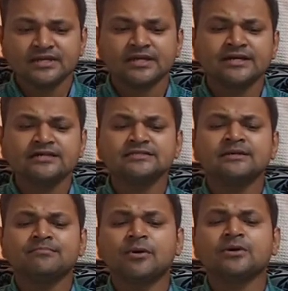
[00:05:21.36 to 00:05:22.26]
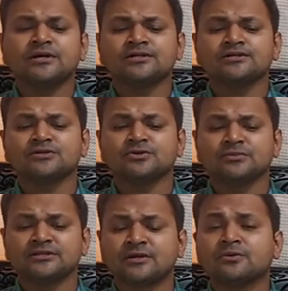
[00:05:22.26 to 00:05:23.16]
It is important to
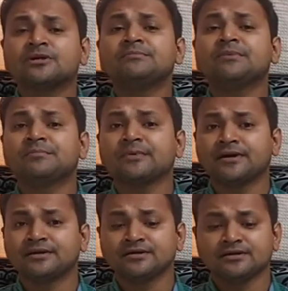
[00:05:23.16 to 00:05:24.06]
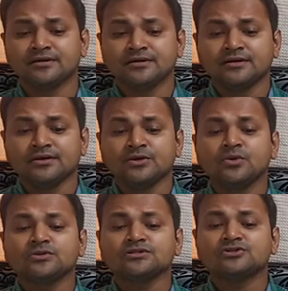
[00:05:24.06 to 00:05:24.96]
be thoroughly prepared.
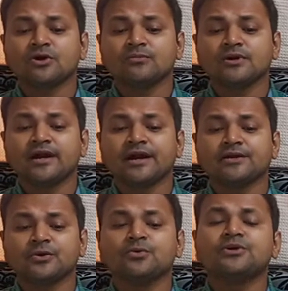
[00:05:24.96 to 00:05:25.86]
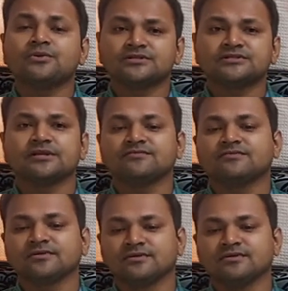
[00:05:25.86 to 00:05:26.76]
Know the job and know yourself.
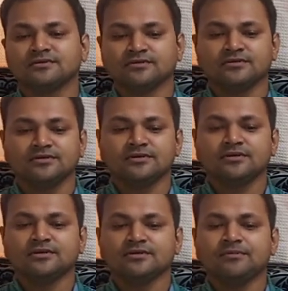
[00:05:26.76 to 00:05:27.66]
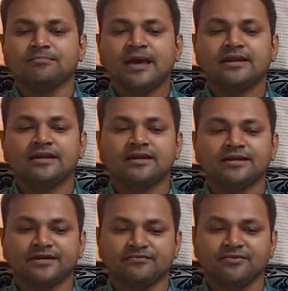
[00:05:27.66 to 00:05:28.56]
Then panel
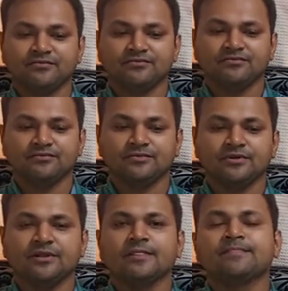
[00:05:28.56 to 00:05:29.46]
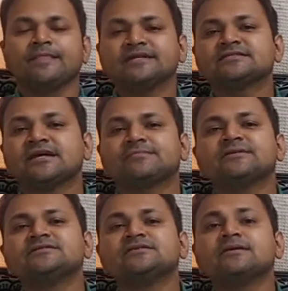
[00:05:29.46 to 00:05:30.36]
interview. Next type
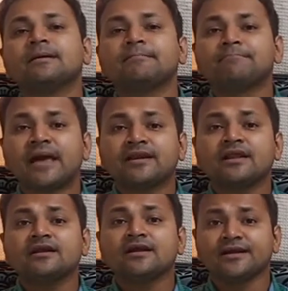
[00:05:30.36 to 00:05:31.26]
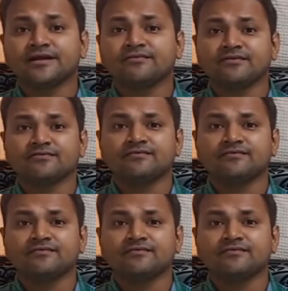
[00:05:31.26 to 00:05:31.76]
is panel interview.